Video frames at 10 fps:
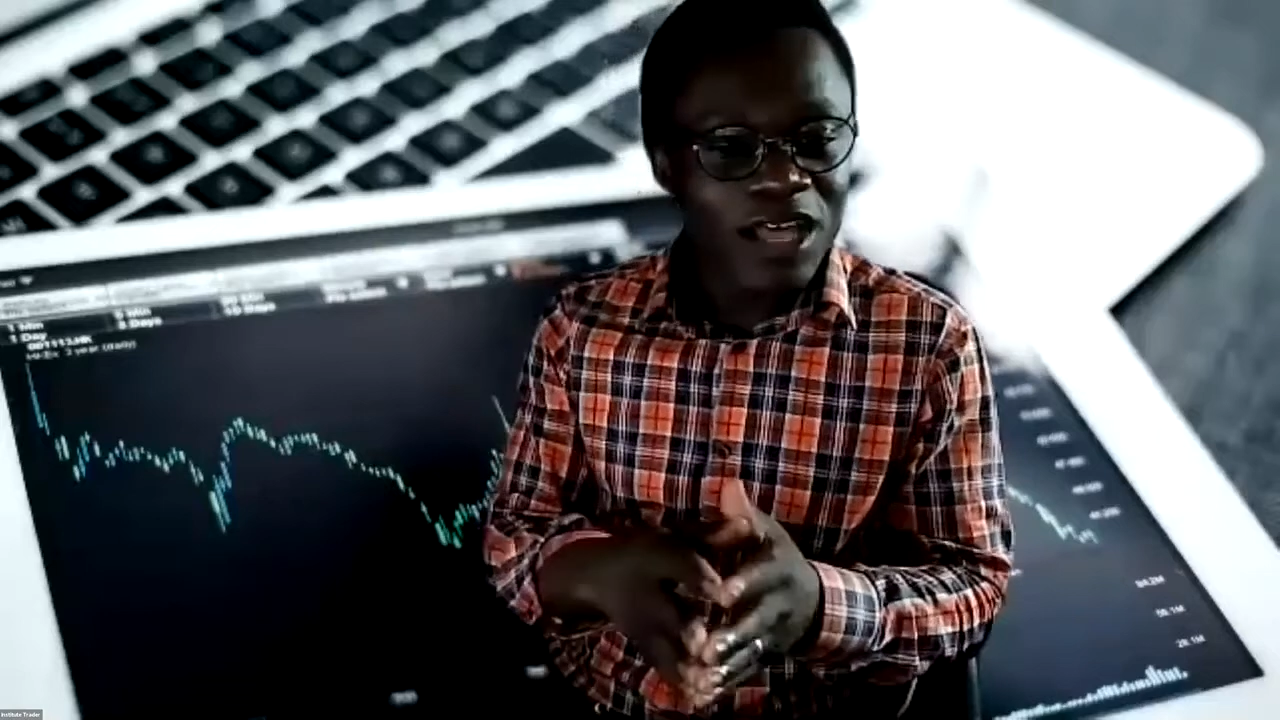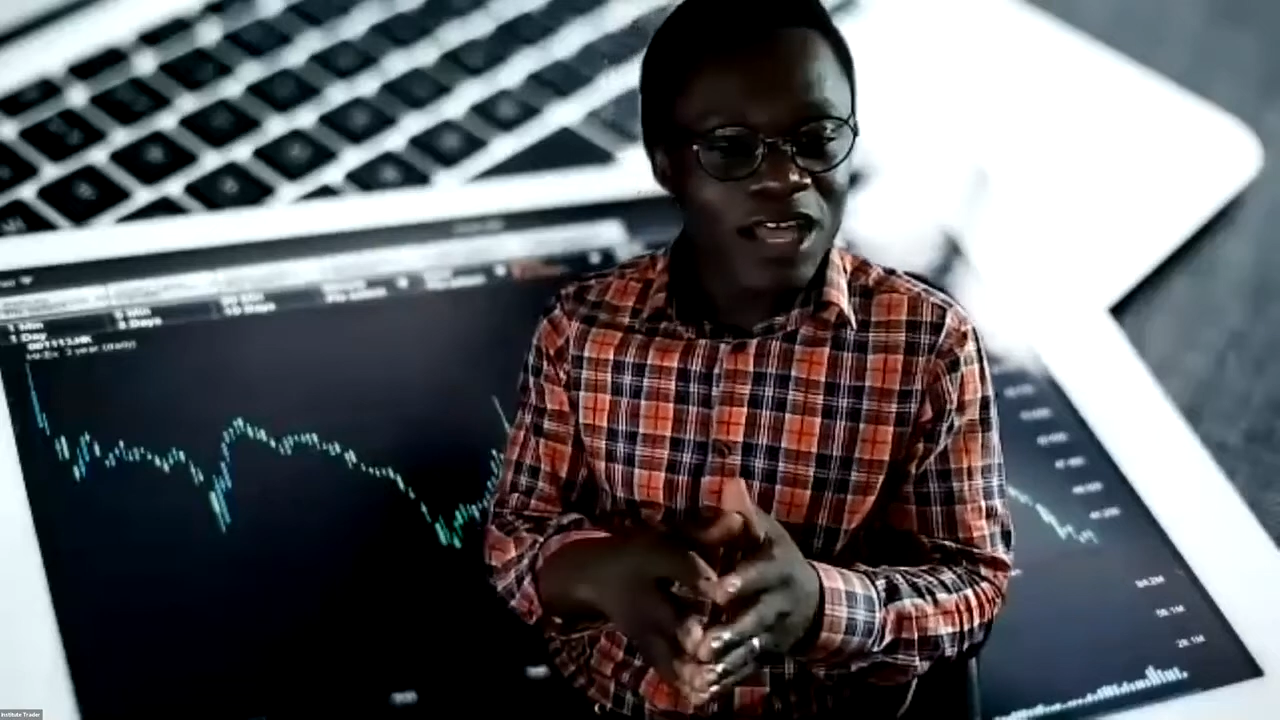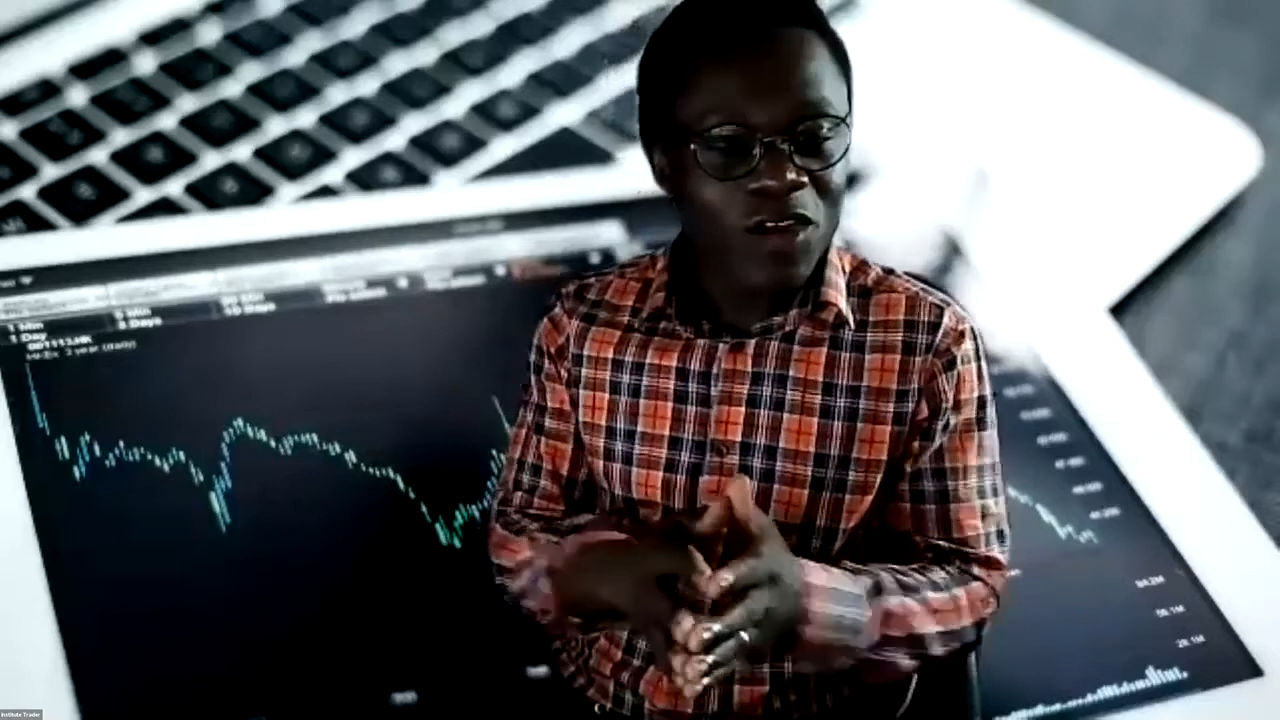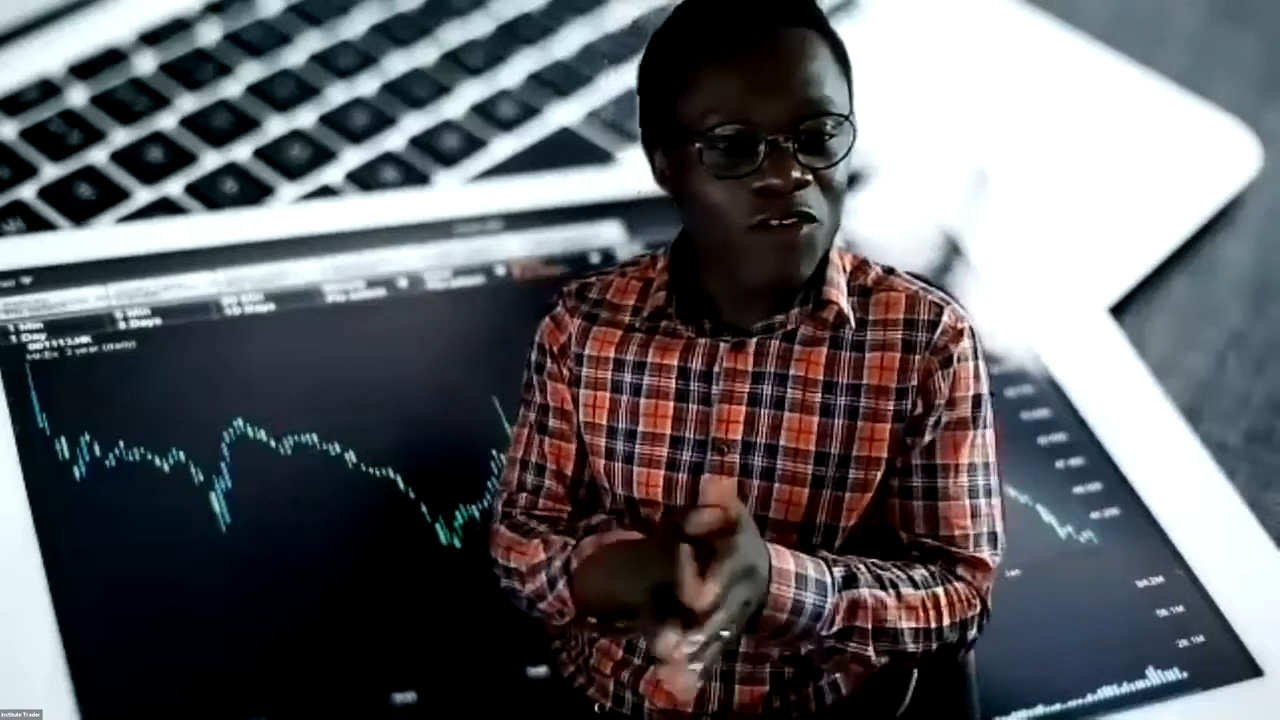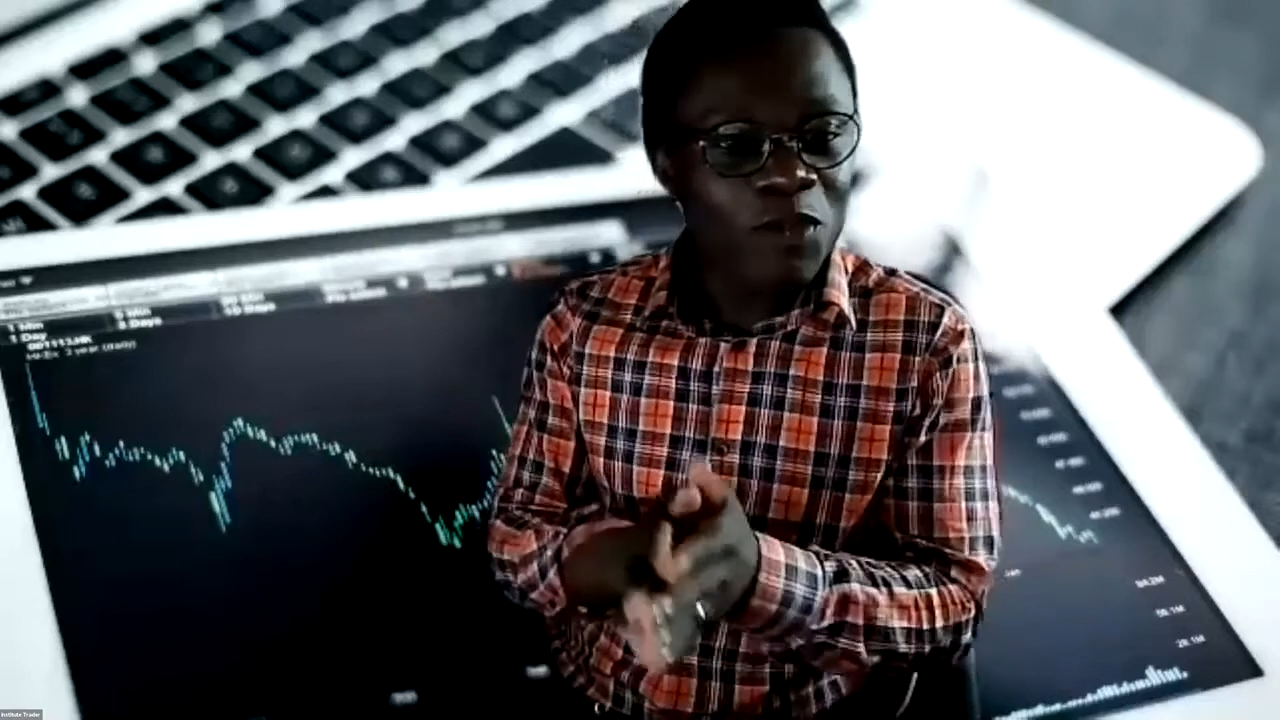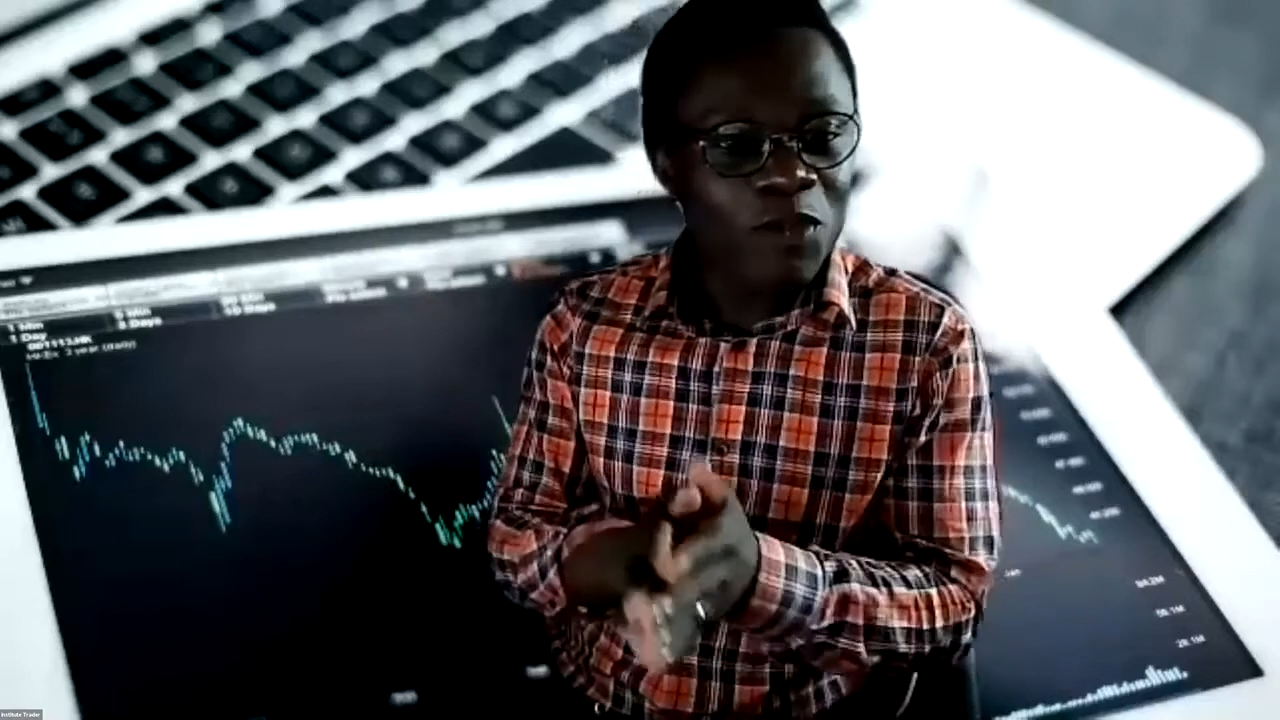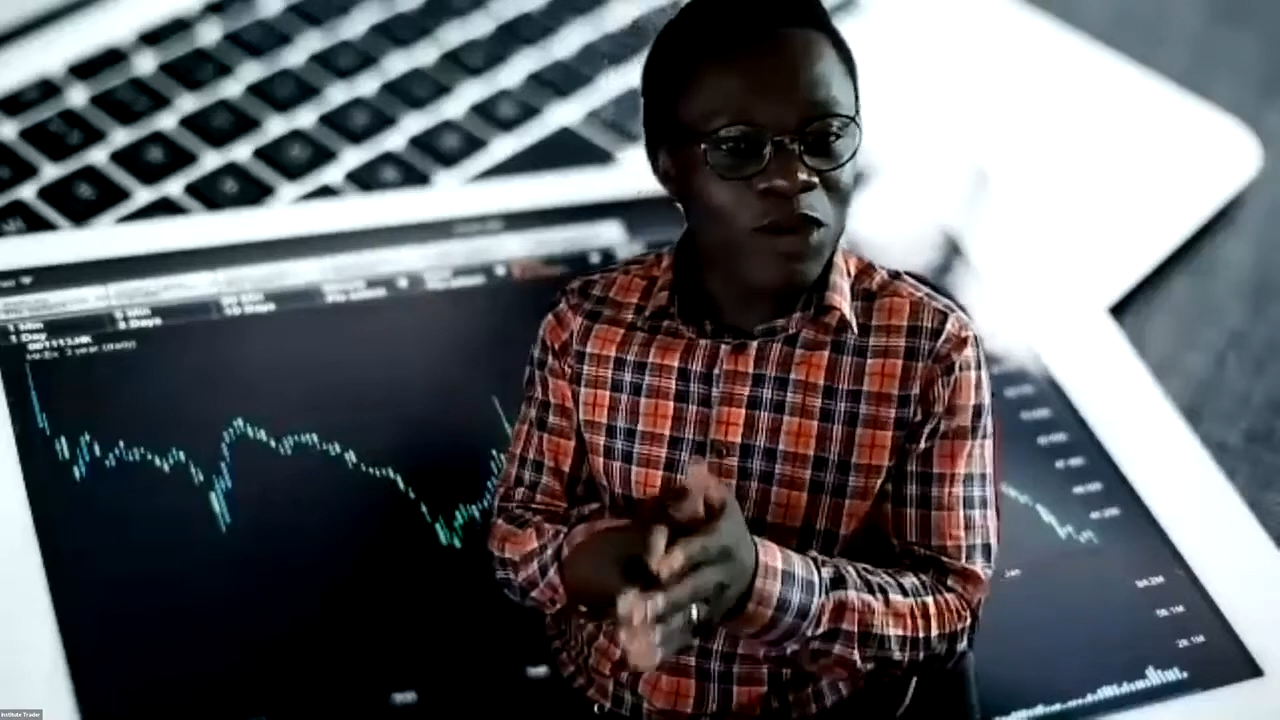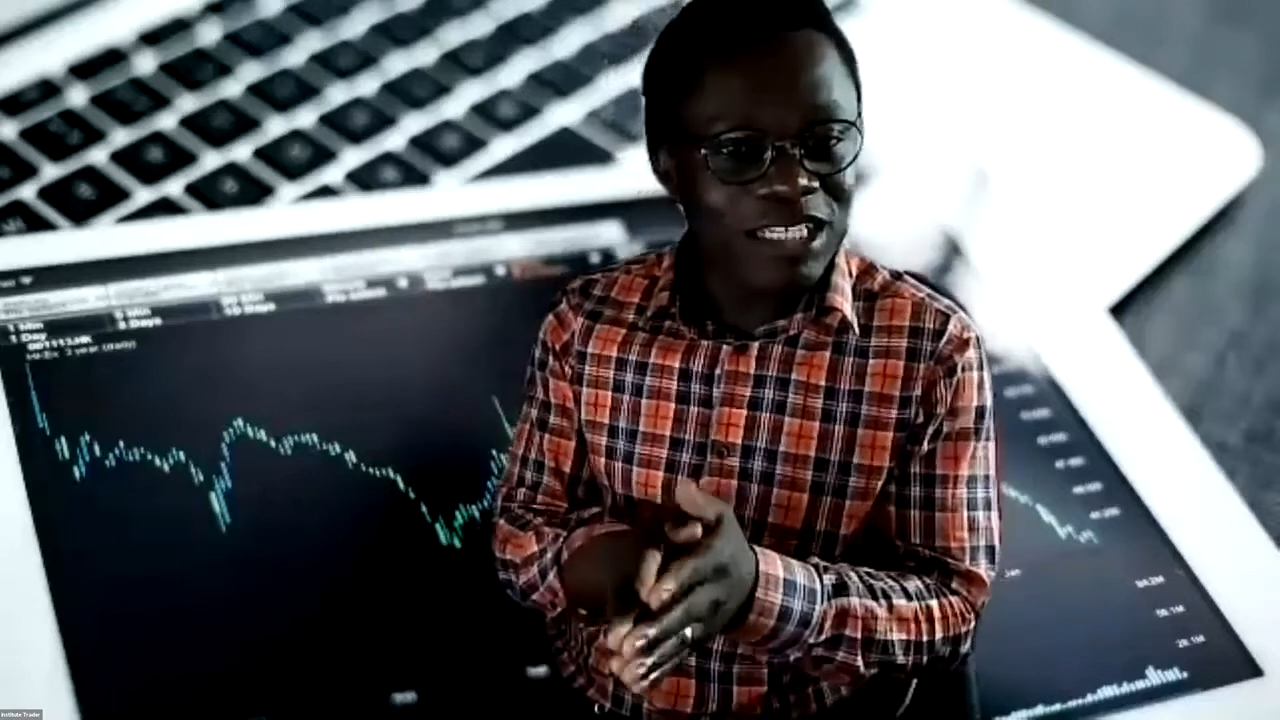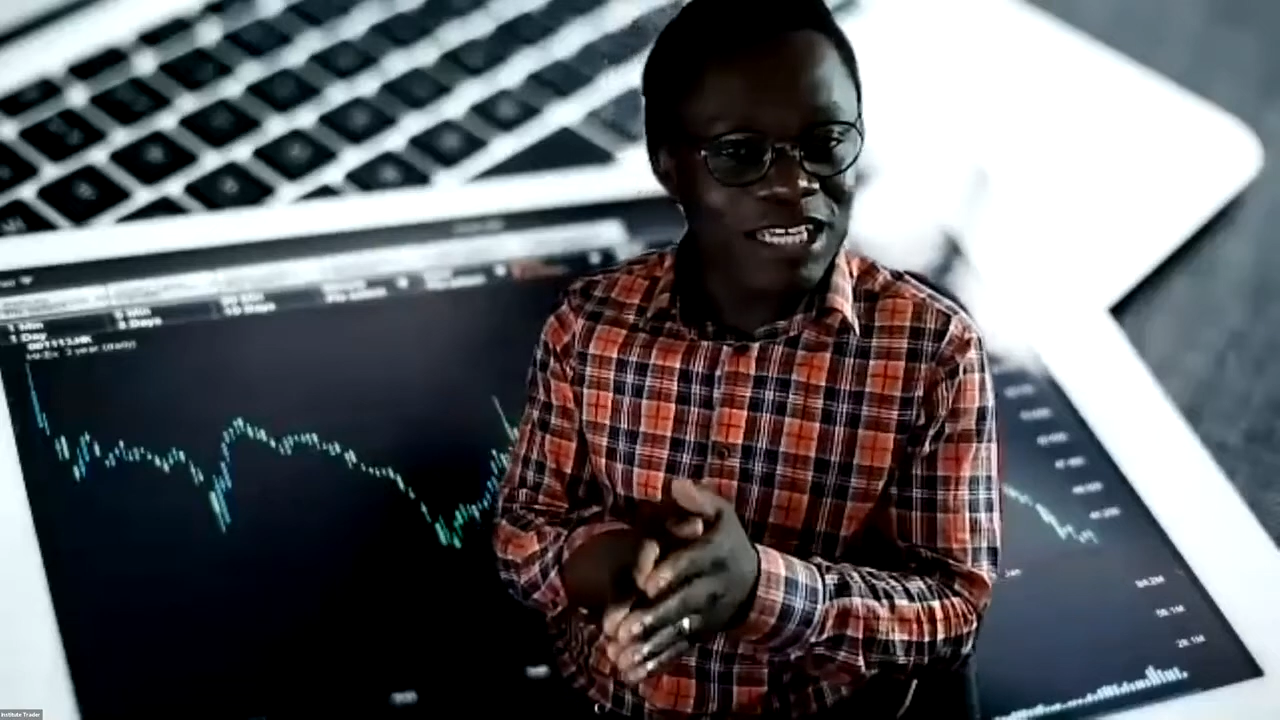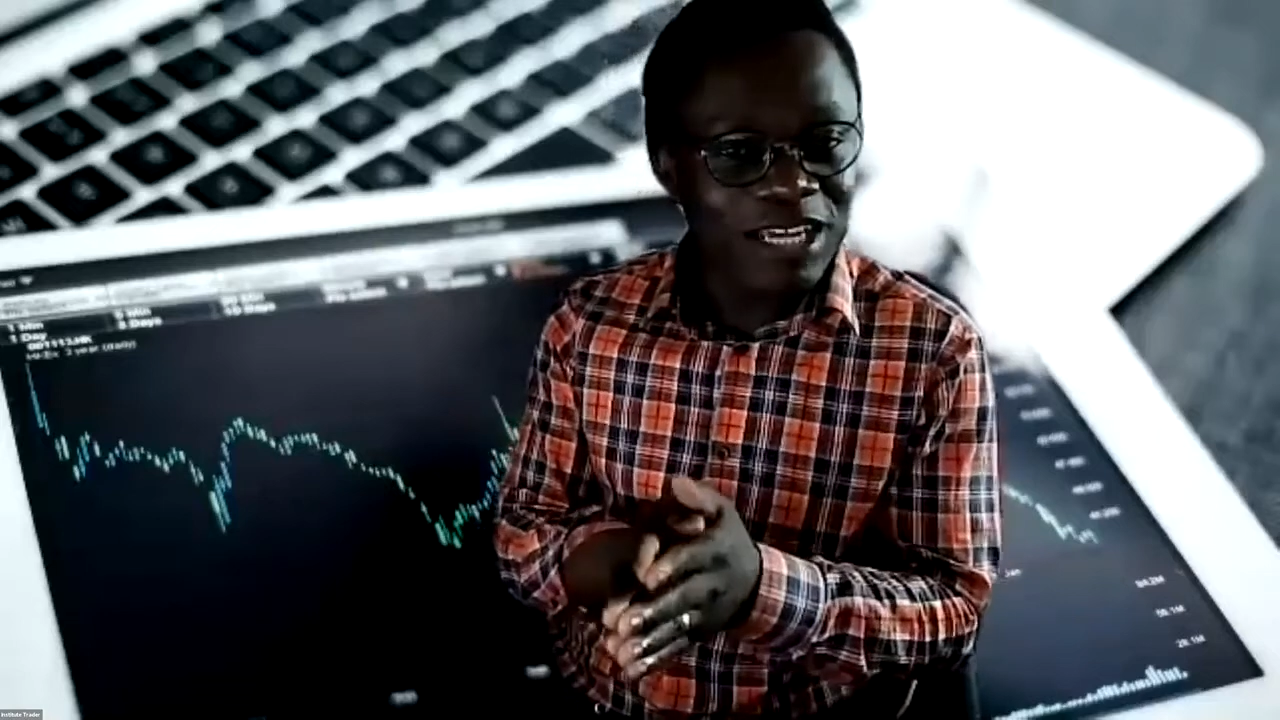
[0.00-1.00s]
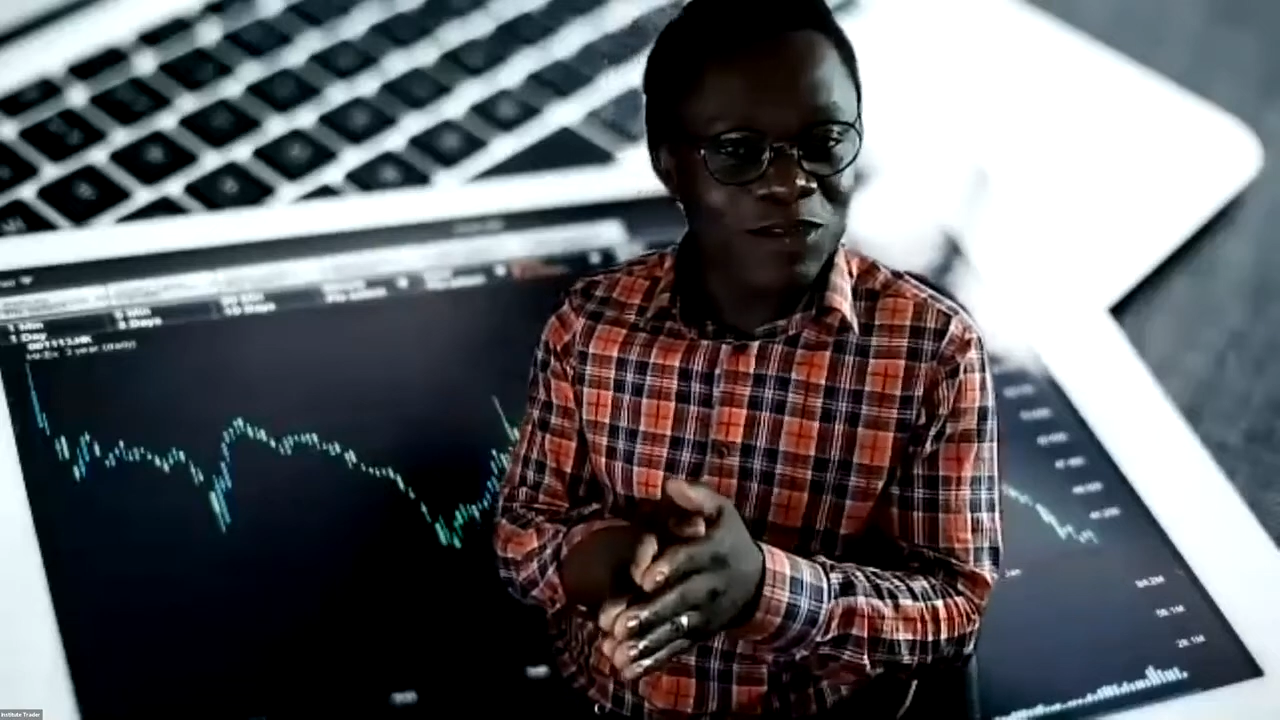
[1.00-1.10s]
a lot of people are scared